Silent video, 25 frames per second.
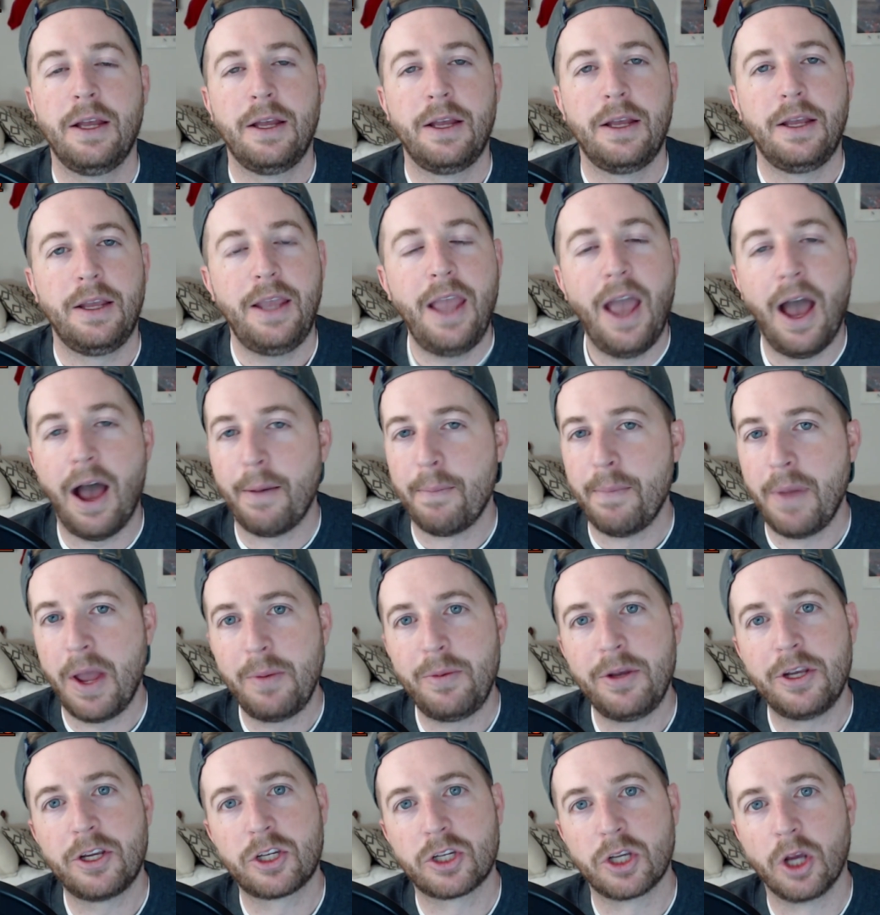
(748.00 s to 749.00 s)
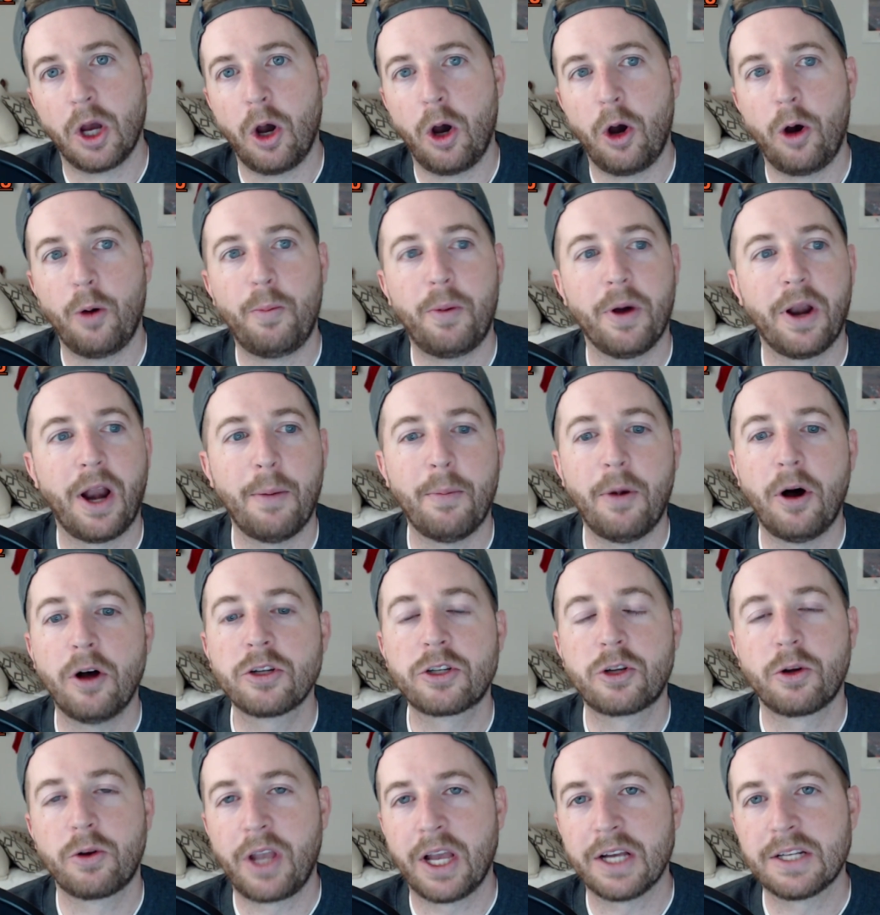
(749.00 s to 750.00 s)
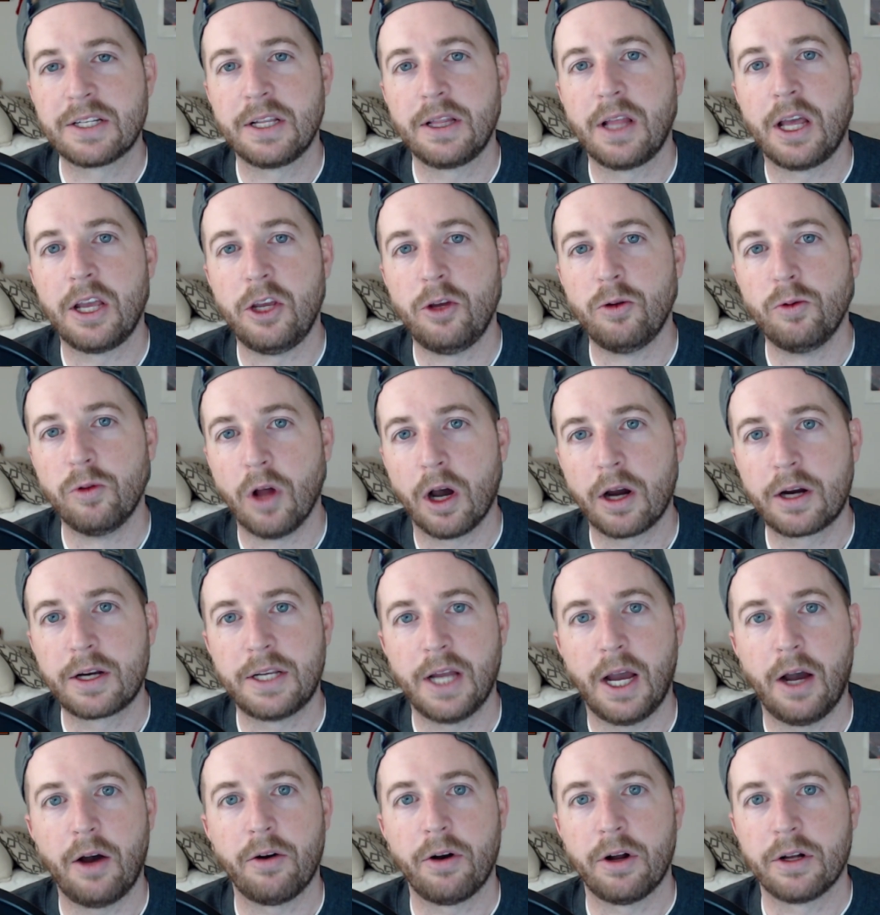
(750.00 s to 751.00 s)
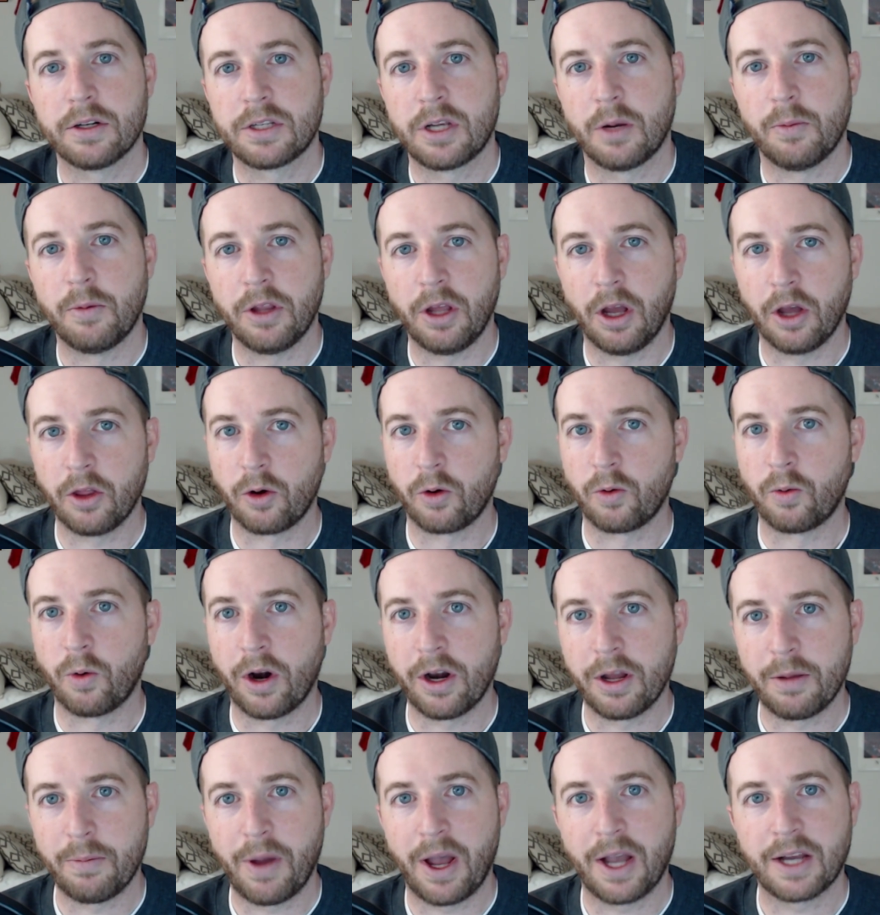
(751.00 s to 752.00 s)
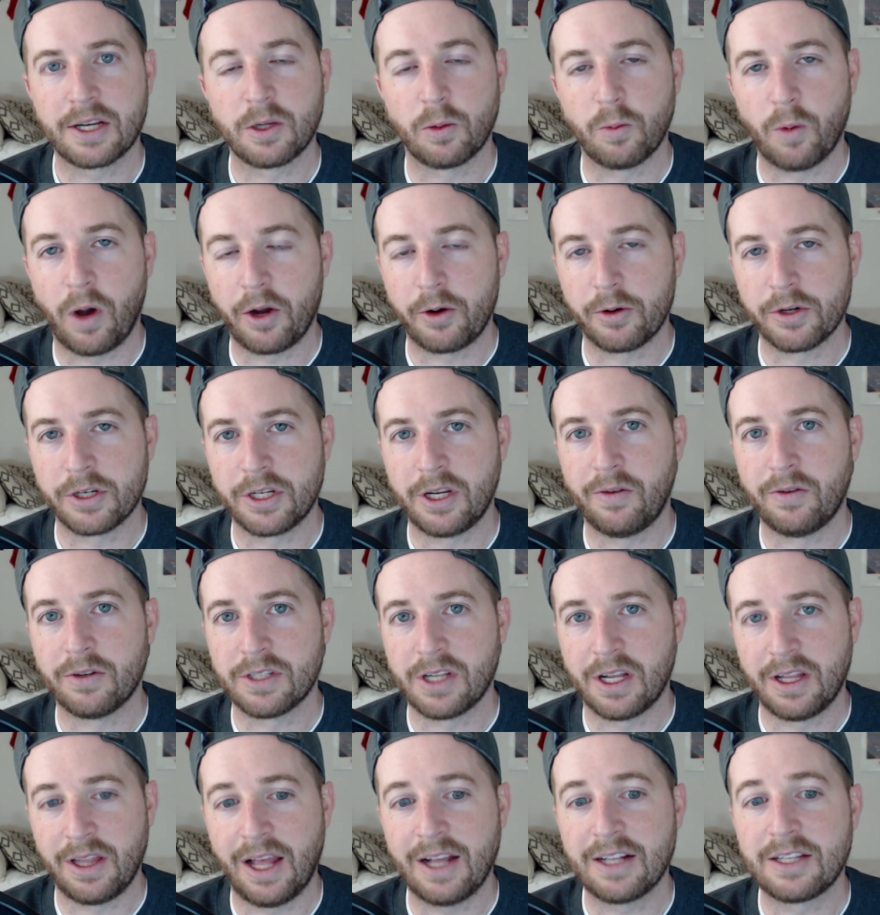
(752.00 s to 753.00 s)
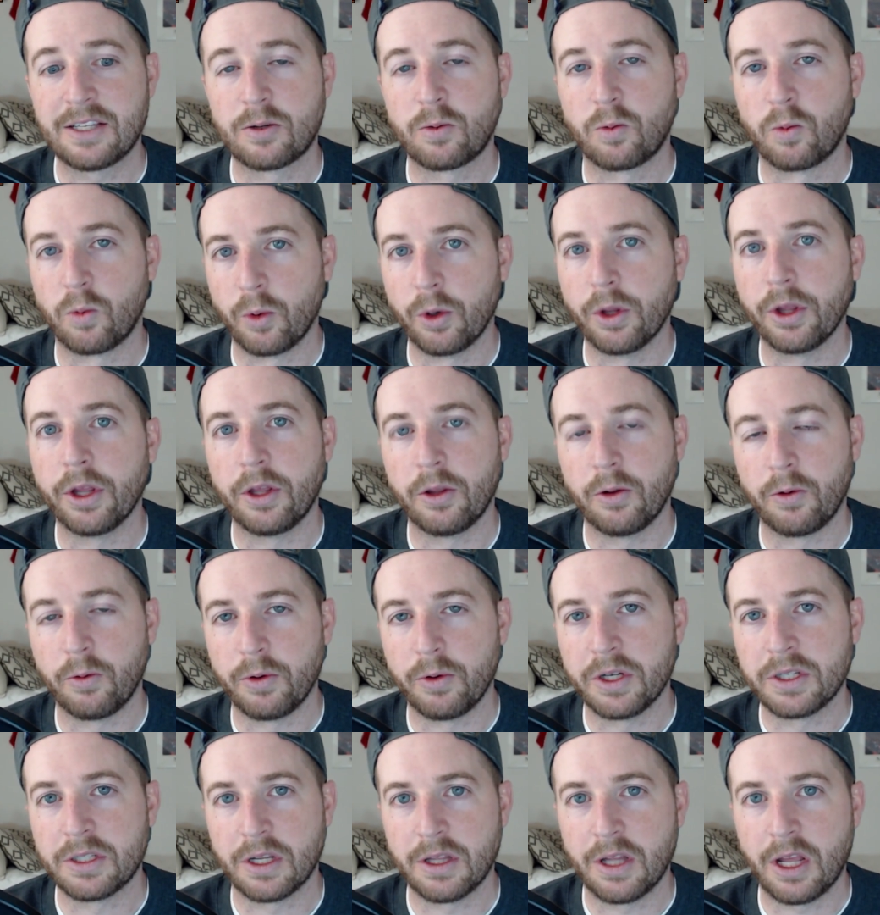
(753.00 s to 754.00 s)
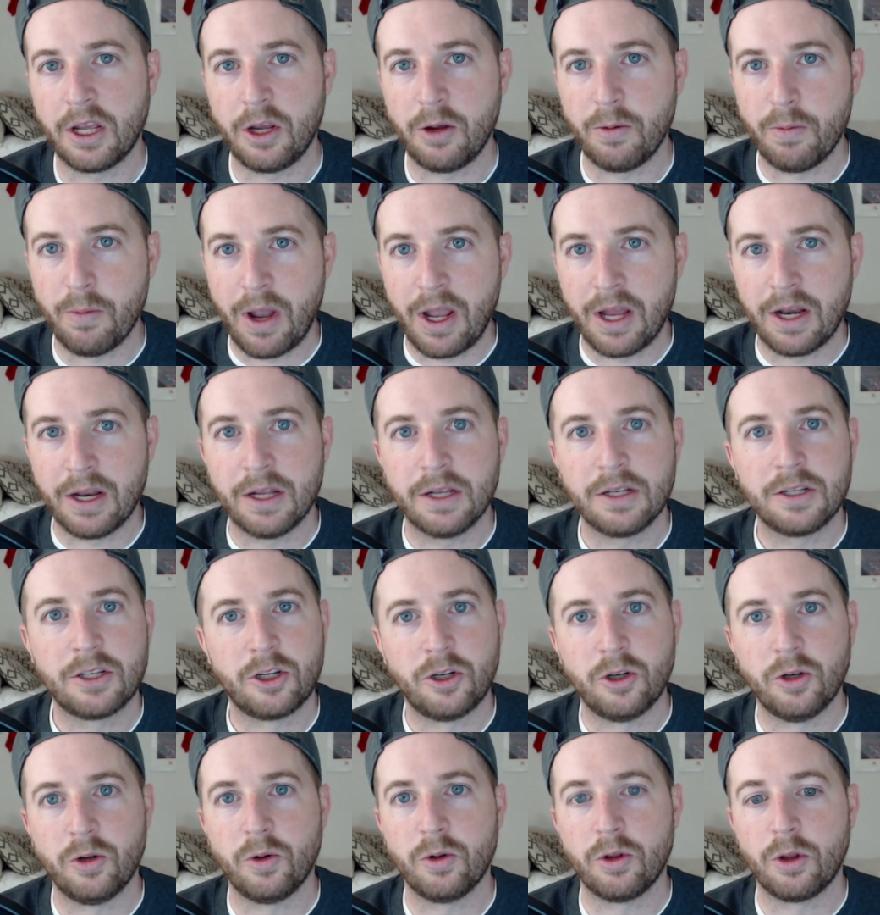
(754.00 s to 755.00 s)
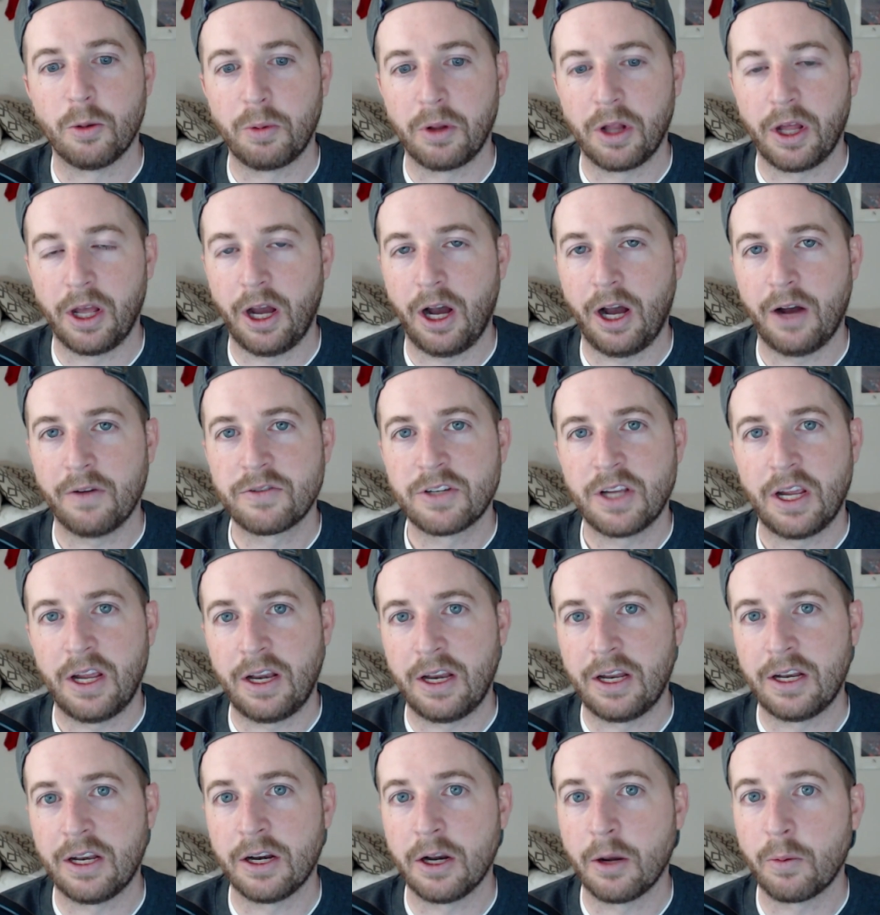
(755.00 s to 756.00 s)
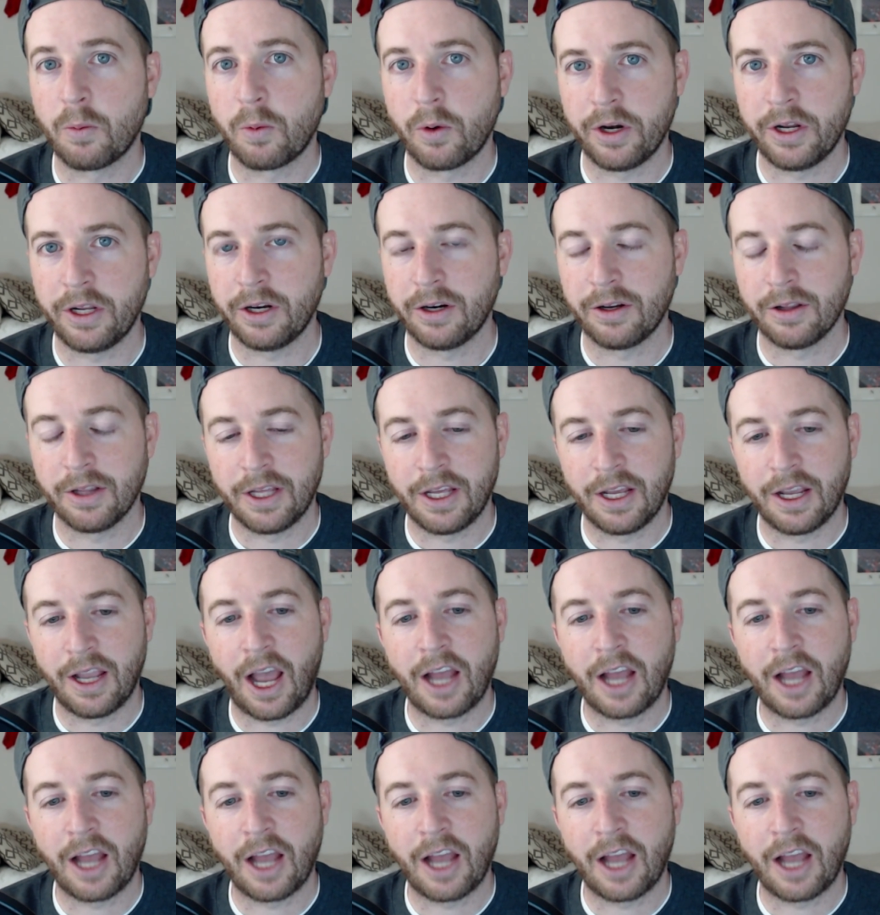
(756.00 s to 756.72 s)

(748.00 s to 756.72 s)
Yeah, maybe so, but I'm also guessing that you lucked out on some of the other running backs and wide receivers, and that's really the reason that you made it to the playoffs and ended up winning your league.